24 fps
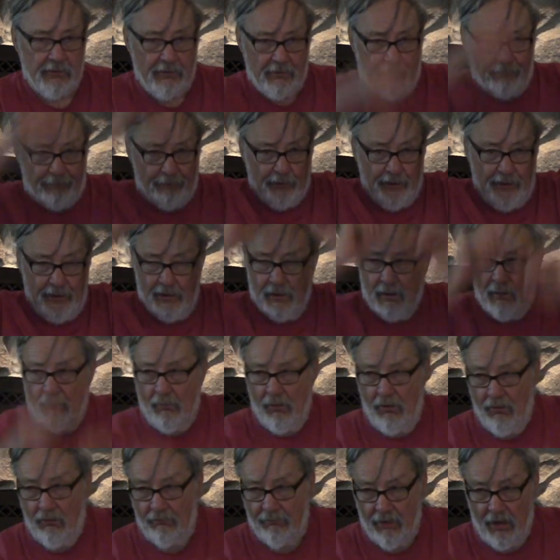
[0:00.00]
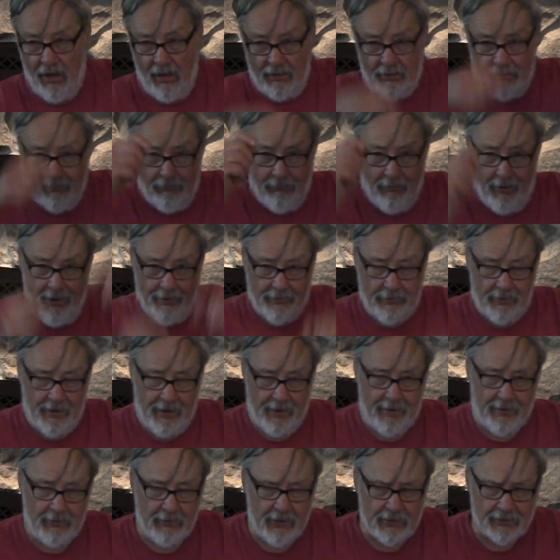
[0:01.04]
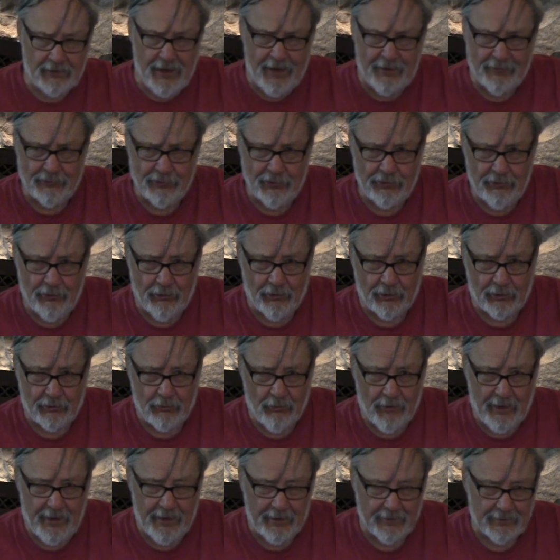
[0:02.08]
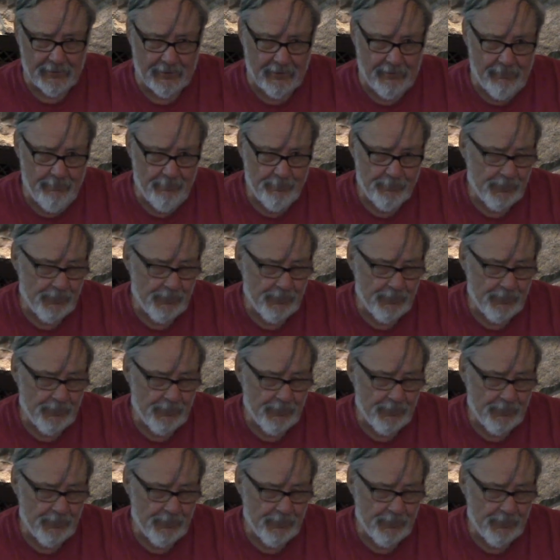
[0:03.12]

You're free to move all you want then, as long as you do it quietly.